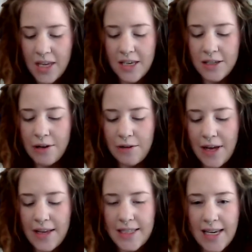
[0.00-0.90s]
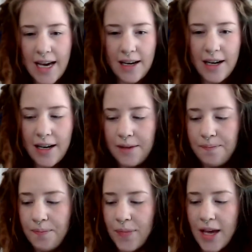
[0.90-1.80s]
So anyway, that's that.
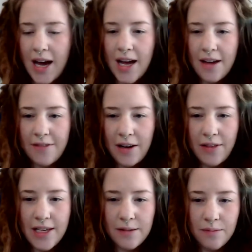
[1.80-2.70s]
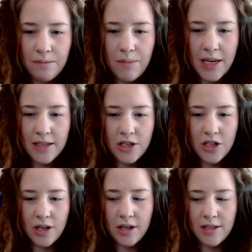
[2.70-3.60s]
I found these mason
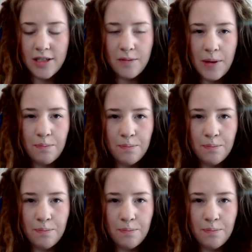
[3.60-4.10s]
jars to be